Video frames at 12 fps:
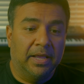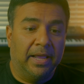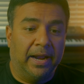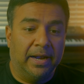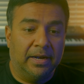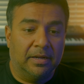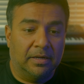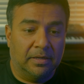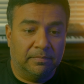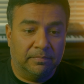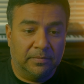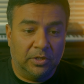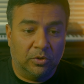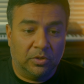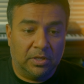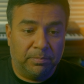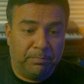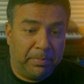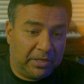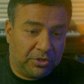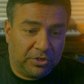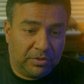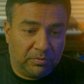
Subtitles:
and the pitch,